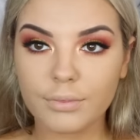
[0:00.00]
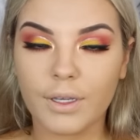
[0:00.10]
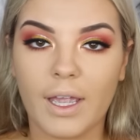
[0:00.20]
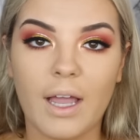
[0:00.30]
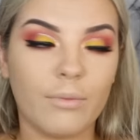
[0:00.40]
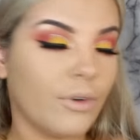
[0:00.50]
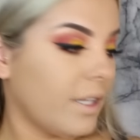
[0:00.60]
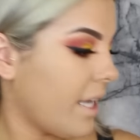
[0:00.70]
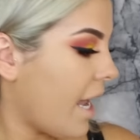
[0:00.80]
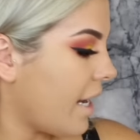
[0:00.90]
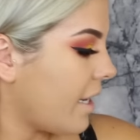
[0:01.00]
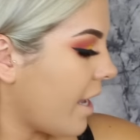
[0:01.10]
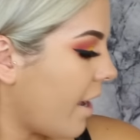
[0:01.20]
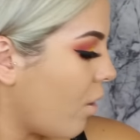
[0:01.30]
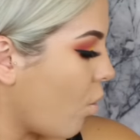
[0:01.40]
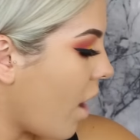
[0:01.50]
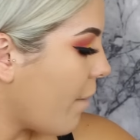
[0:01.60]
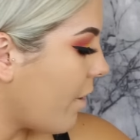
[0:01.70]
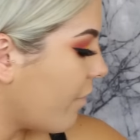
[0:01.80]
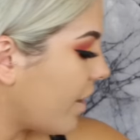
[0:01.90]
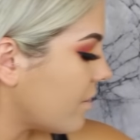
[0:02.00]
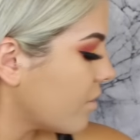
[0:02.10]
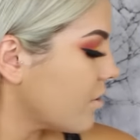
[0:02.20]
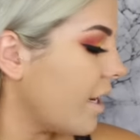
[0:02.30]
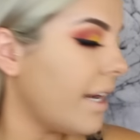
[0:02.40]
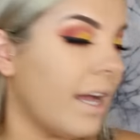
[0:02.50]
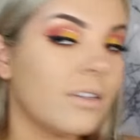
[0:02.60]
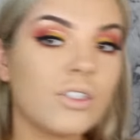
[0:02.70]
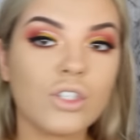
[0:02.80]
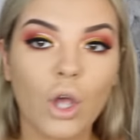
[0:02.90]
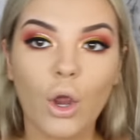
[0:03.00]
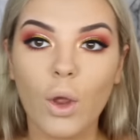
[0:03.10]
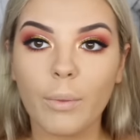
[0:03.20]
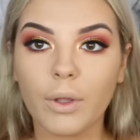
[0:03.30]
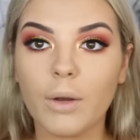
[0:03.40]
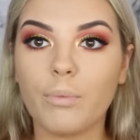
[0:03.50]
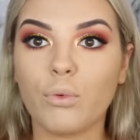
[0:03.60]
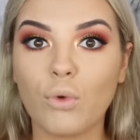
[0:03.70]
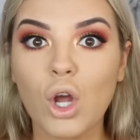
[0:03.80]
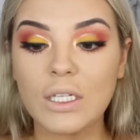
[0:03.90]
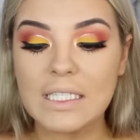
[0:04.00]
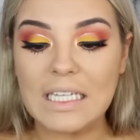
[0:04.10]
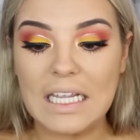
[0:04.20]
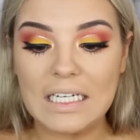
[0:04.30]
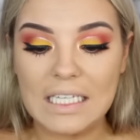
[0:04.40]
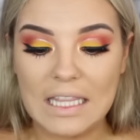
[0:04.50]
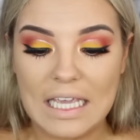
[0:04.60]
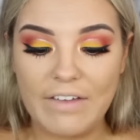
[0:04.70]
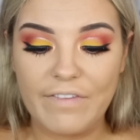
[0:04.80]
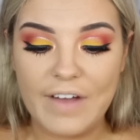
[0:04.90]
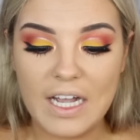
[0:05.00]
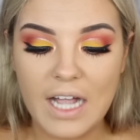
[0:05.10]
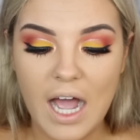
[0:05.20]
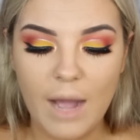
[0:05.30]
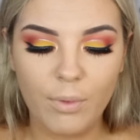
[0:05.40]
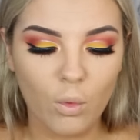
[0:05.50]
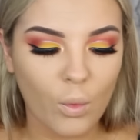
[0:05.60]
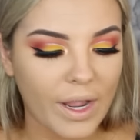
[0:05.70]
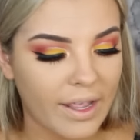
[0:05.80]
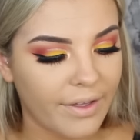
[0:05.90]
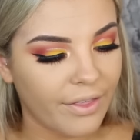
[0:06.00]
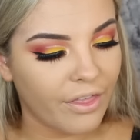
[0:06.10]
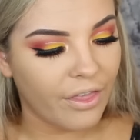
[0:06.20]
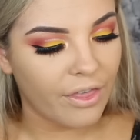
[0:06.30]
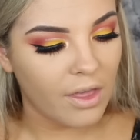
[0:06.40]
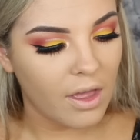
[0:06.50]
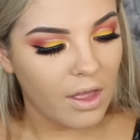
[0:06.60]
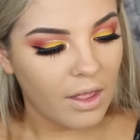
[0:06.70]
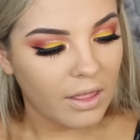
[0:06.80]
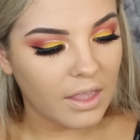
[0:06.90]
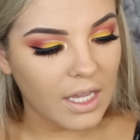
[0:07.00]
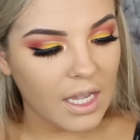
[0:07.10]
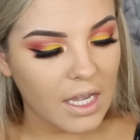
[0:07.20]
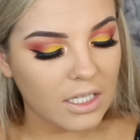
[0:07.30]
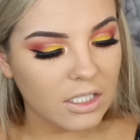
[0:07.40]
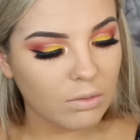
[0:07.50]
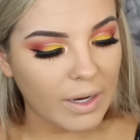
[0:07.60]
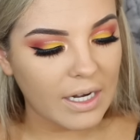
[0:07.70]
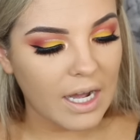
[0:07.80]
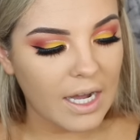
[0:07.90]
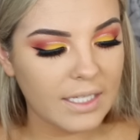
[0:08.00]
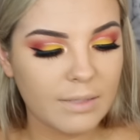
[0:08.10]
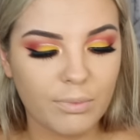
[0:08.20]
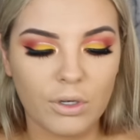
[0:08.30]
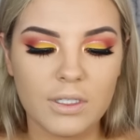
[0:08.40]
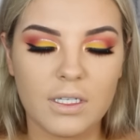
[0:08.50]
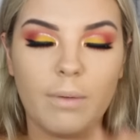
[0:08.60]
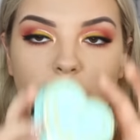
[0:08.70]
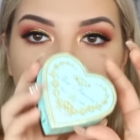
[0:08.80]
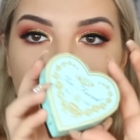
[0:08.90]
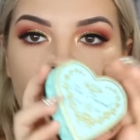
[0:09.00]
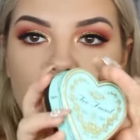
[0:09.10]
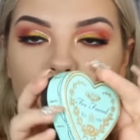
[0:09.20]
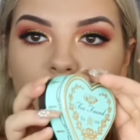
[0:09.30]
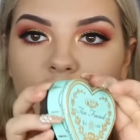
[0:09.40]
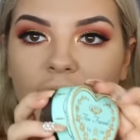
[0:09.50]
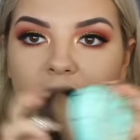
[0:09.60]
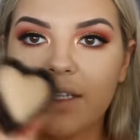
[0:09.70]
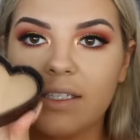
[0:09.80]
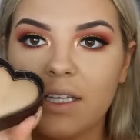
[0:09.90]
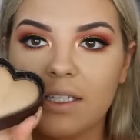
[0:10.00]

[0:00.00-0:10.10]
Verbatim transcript: Okay, I'm really hating how white my face looks right now. So I'm gonna bronze it the fuck up with the Sweet Hearts bronzer by Too Faced.